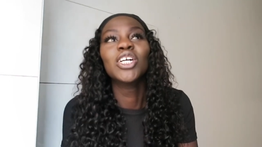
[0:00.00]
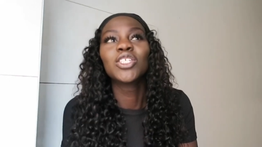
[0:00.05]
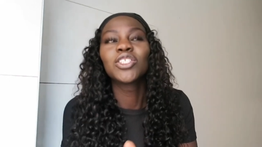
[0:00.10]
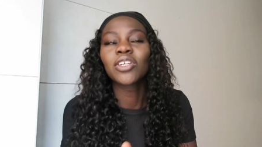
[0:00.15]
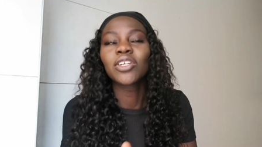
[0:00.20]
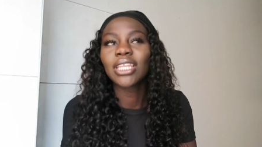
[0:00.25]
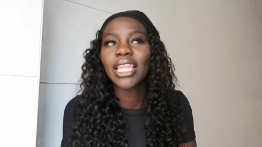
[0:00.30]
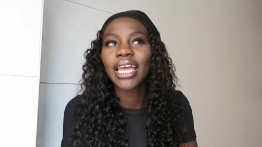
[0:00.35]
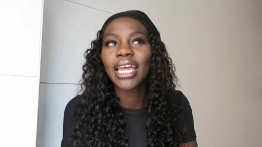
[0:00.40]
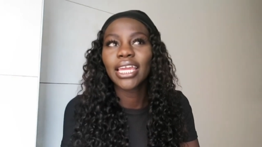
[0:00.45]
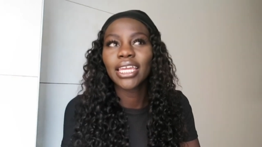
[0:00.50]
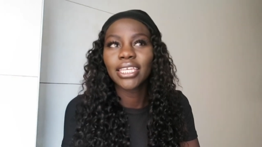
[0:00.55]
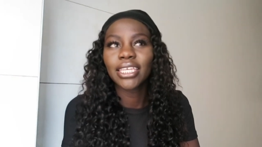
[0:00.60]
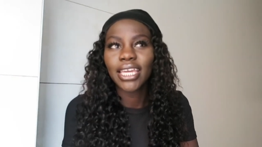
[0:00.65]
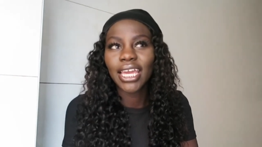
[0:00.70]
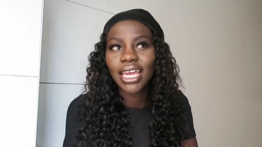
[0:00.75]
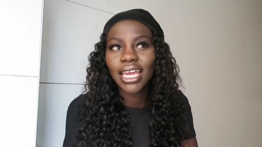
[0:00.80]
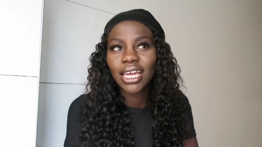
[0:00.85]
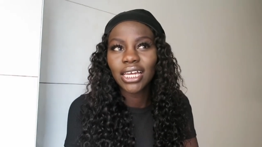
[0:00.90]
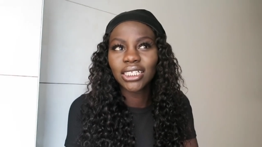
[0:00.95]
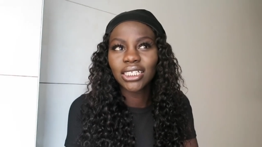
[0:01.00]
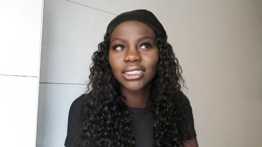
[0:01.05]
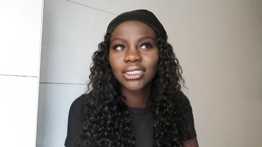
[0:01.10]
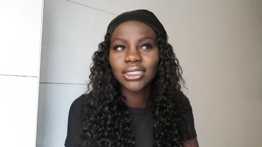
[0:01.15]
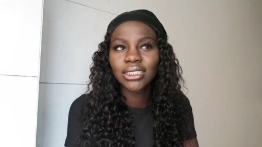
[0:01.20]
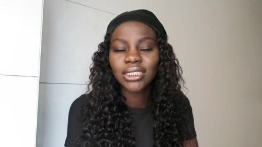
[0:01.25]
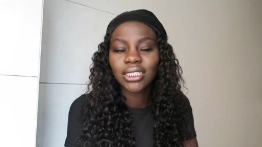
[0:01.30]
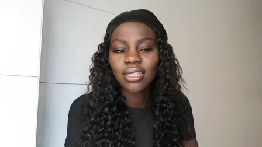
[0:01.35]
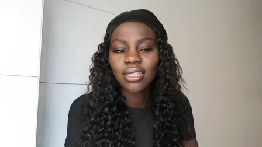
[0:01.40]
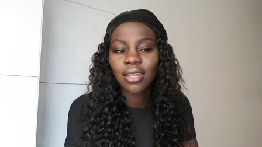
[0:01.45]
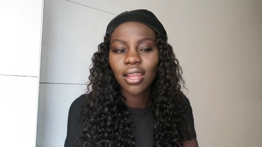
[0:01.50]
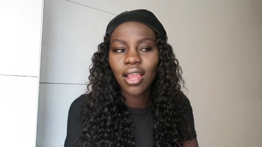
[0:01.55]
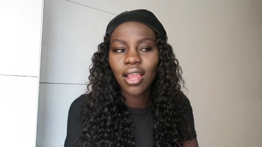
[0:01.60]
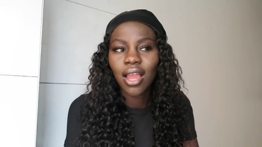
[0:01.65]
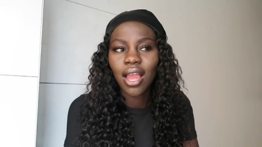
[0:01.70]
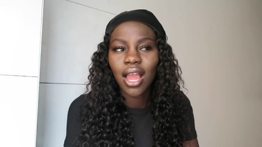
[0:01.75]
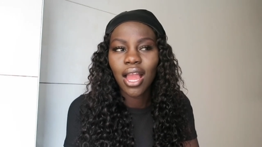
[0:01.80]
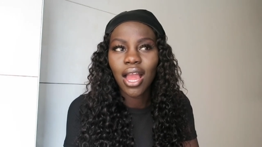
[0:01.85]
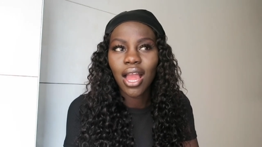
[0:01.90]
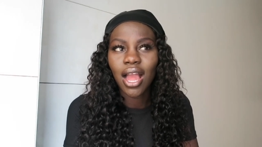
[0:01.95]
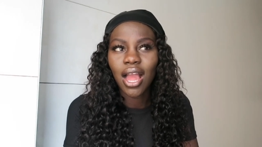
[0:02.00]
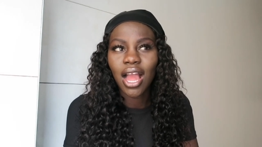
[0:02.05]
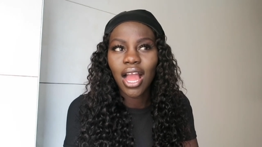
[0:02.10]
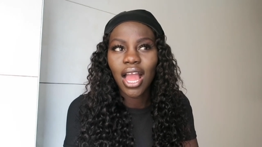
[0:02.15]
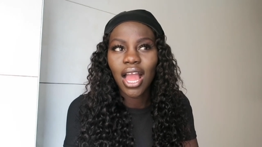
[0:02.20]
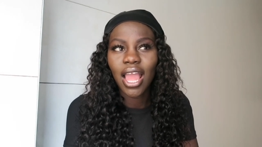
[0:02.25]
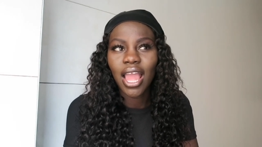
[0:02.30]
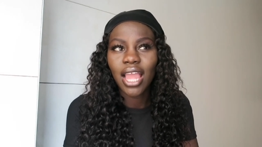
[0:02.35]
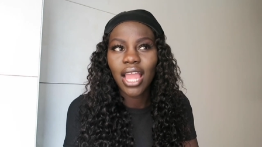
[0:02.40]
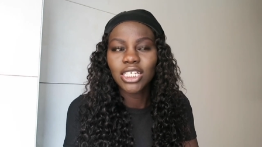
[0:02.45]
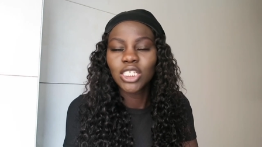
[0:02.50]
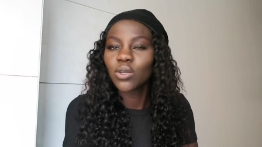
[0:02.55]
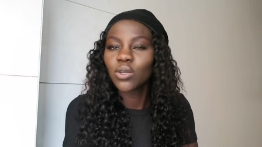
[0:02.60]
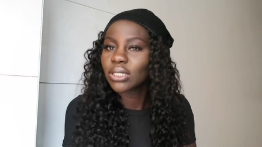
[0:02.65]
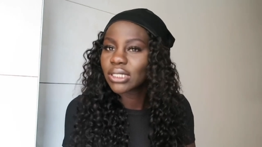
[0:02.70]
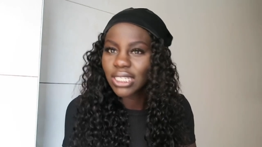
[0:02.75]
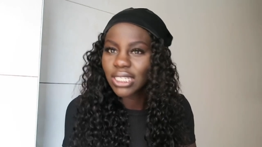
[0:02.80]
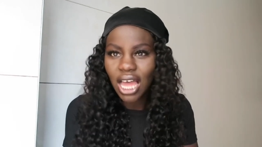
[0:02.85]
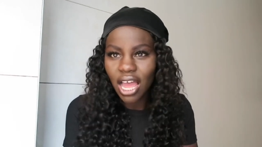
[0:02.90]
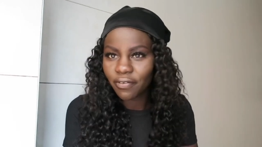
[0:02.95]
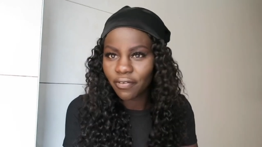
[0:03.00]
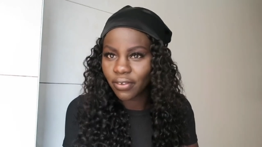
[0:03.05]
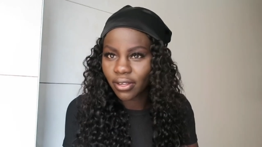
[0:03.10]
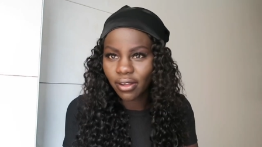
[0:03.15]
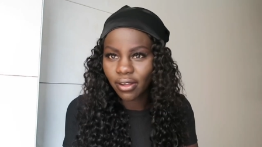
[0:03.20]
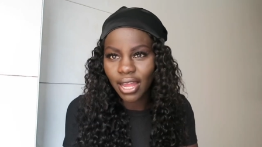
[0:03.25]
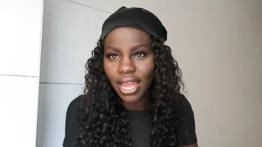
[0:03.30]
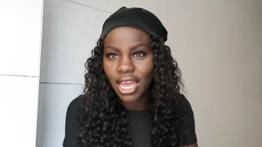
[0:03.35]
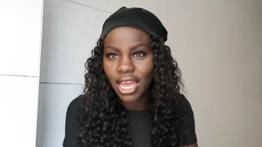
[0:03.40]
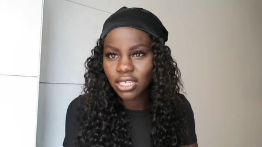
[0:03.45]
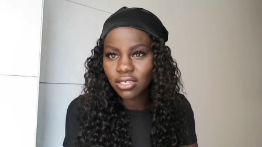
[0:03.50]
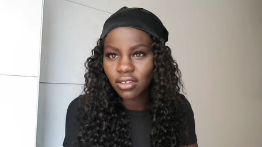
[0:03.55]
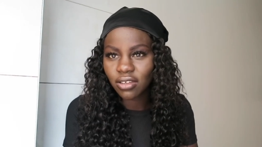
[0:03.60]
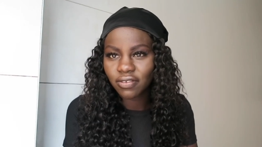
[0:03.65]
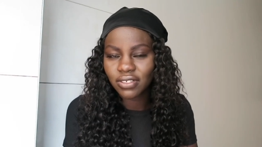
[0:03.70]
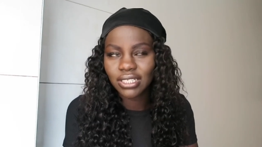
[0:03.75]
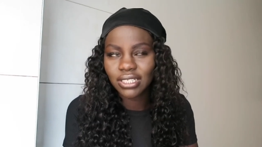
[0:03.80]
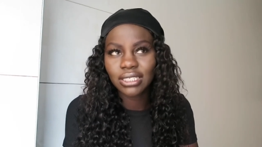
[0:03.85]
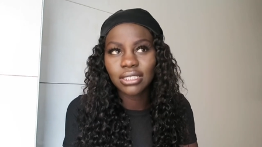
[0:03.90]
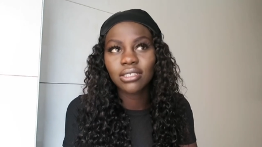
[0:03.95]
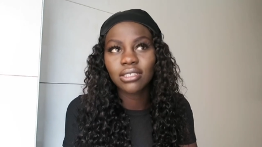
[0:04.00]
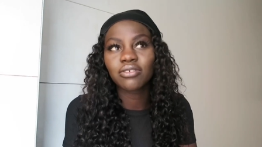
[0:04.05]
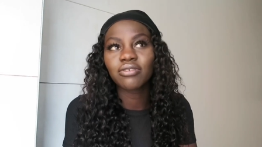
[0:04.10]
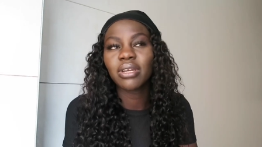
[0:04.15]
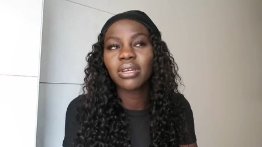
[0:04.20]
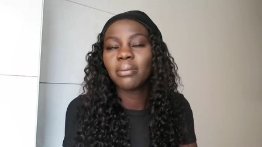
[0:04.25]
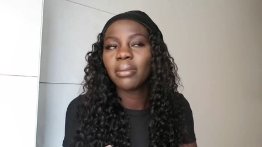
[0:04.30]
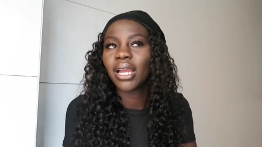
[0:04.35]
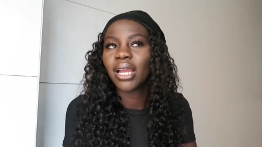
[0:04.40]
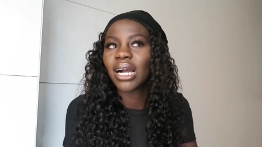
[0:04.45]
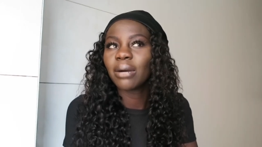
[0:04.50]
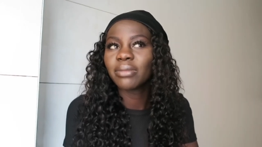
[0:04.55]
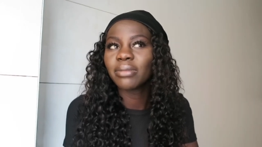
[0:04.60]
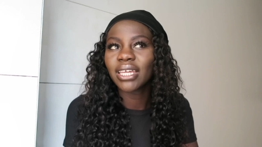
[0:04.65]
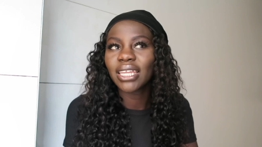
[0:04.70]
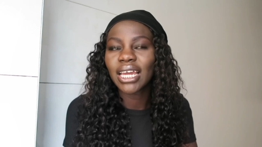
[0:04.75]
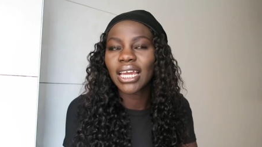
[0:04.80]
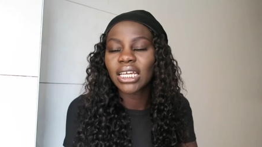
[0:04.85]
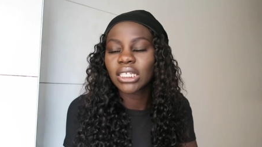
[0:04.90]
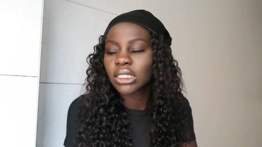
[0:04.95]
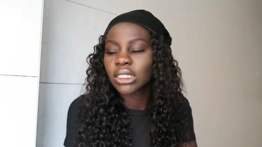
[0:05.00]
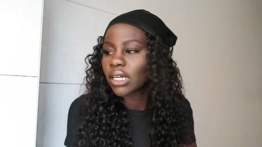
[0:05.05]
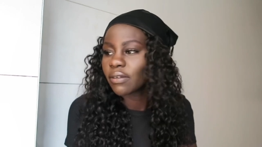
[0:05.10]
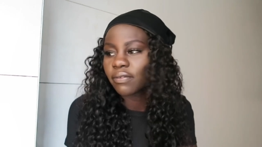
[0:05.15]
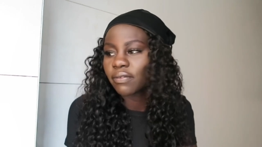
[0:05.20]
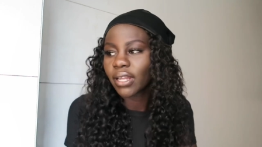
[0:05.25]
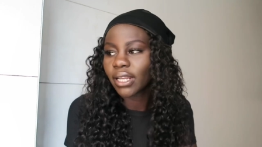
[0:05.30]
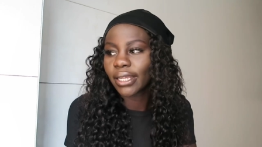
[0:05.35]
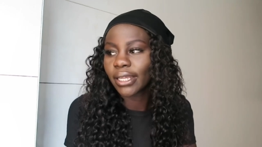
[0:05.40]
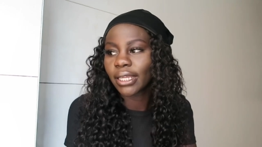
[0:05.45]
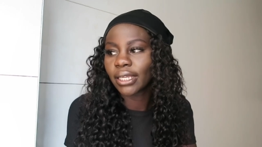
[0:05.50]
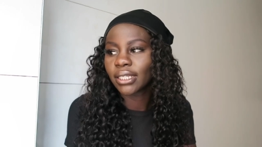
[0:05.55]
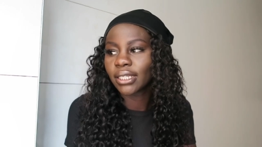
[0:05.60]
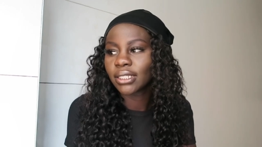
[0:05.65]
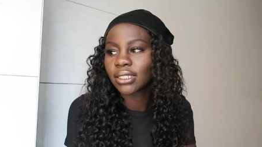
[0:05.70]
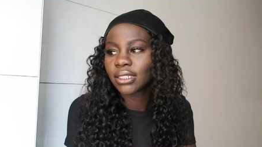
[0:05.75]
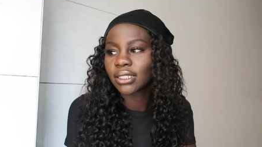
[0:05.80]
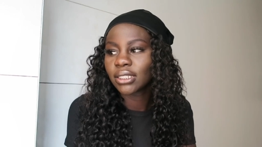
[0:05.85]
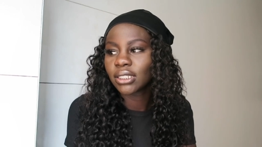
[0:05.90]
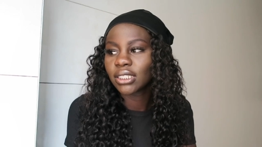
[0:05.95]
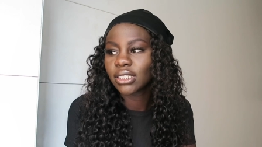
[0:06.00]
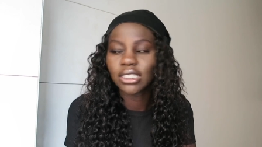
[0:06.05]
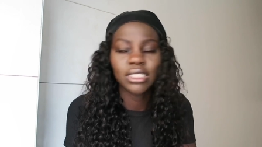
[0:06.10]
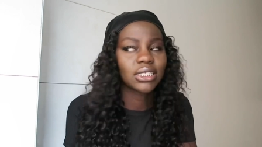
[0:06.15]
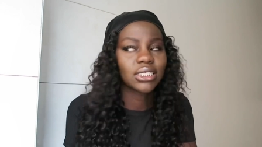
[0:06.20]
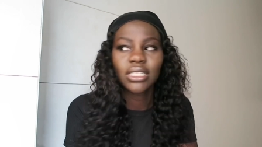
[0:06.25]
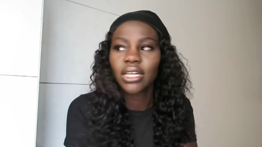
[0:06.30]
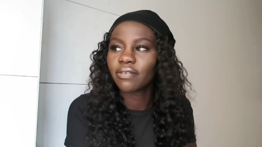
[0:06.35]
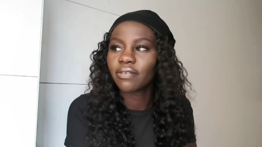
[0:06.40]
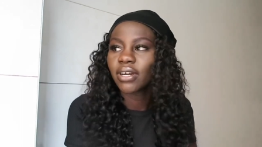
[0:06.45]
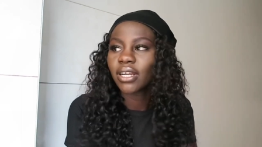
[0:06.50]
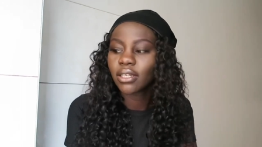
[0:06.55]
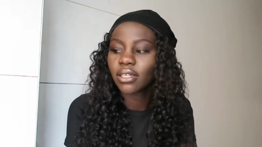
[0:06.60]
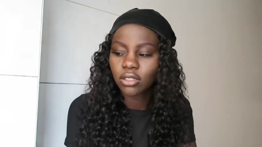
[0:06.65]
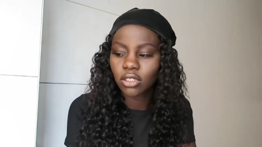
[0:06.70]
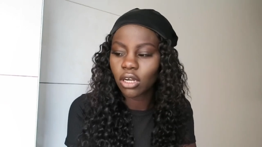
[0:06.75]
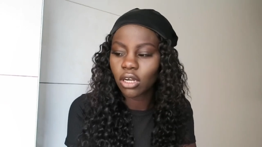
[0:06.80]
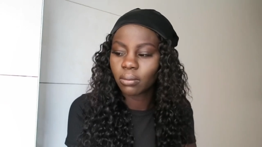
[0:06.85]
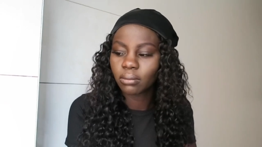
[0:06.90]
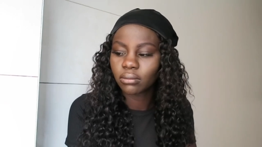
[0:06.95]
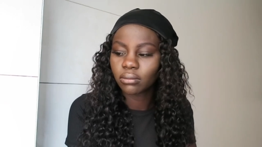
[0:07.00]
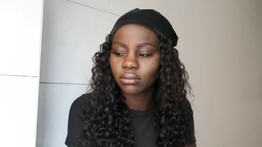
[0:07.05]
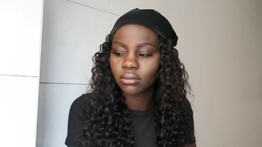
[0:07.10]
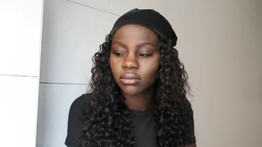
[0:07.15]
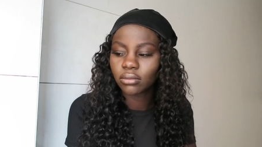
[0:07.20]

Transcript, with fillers: so like yeah she was laughing her ass off she's screaming i'm there like it's not funny it's not funny stop